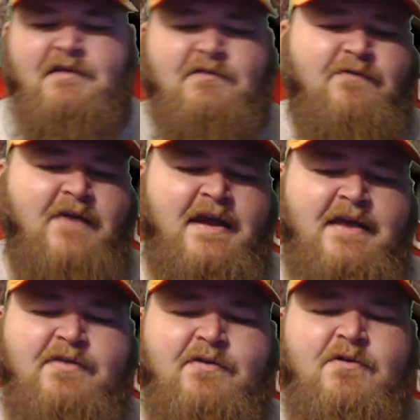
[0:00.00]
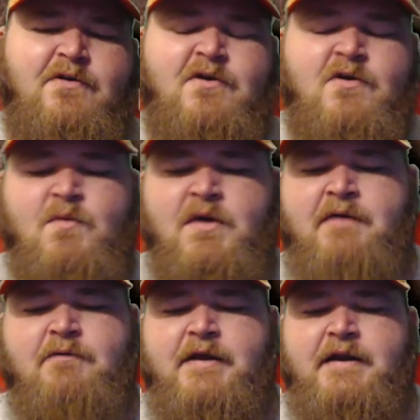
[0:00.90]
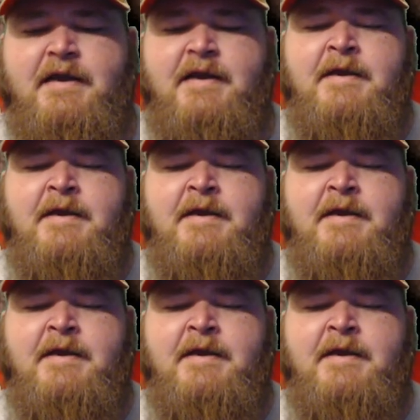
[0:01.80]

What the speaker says: faith or whatever he did.